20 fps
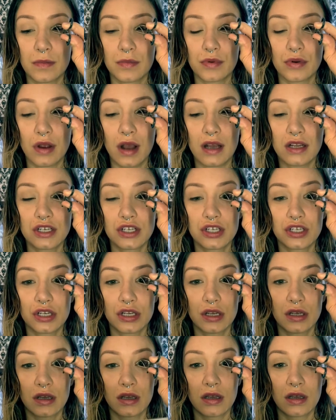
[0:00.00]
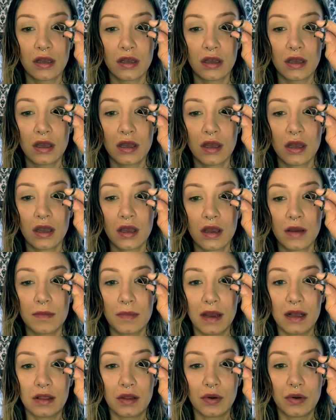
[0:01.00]
Brush
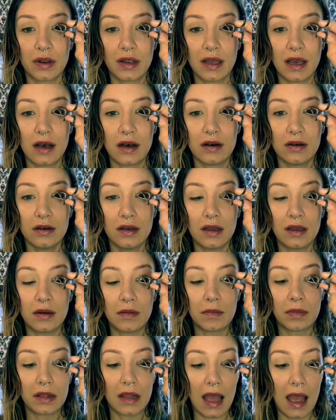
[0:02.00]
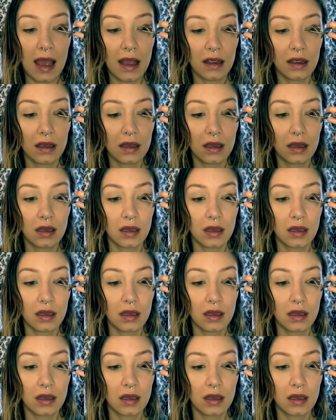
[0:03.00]
by L'Oreal in black.